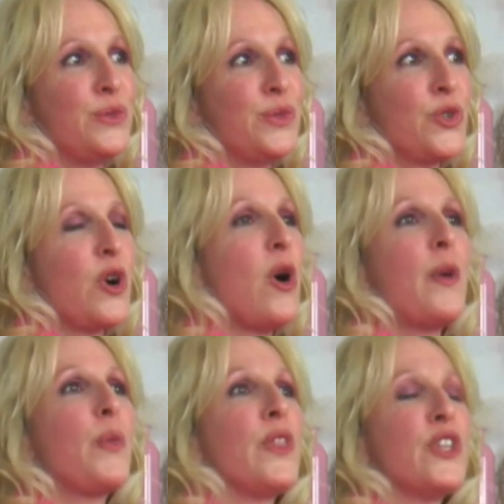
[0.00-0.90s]
grow
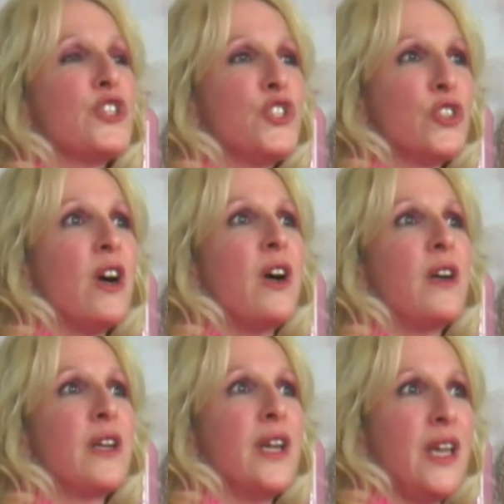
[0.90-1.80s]
up with a
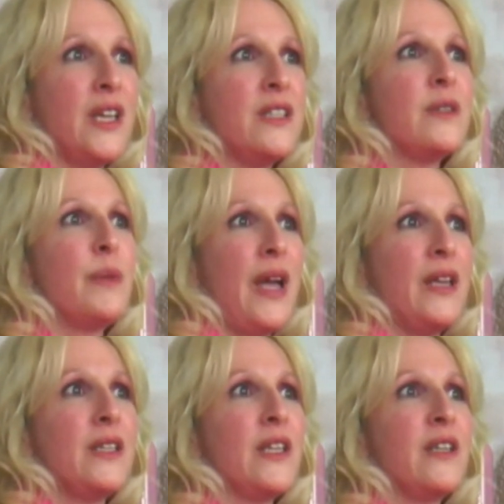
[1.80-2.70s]
strong,
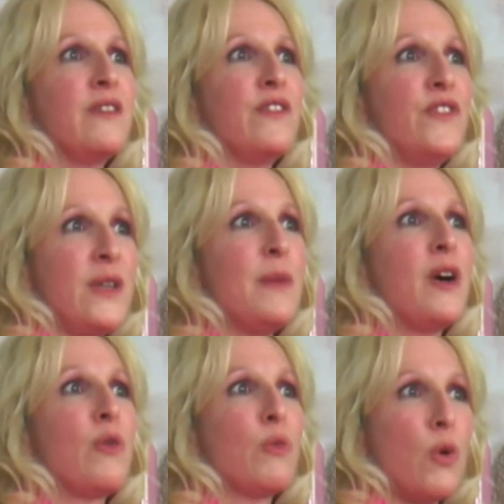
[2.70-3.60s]
independent
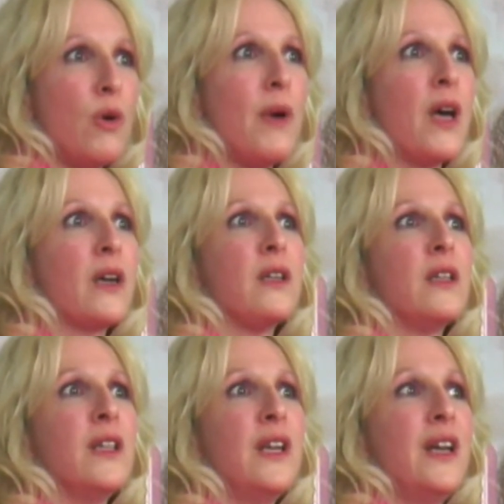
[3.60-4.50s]
female role
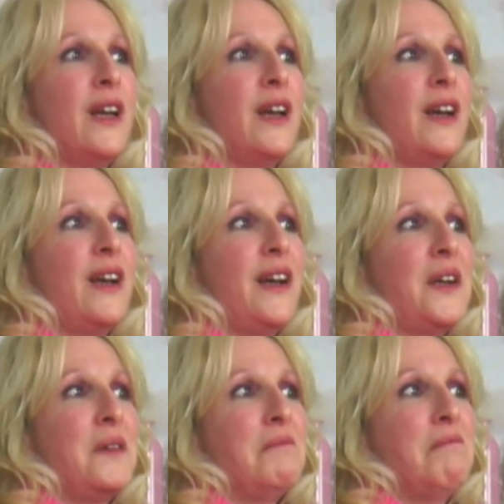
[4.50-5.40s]
model.
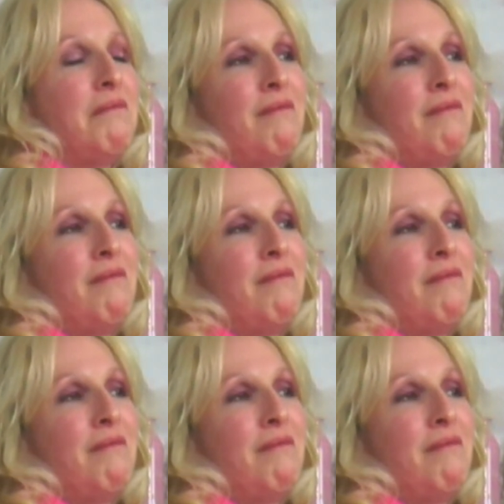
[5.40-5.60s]
Um,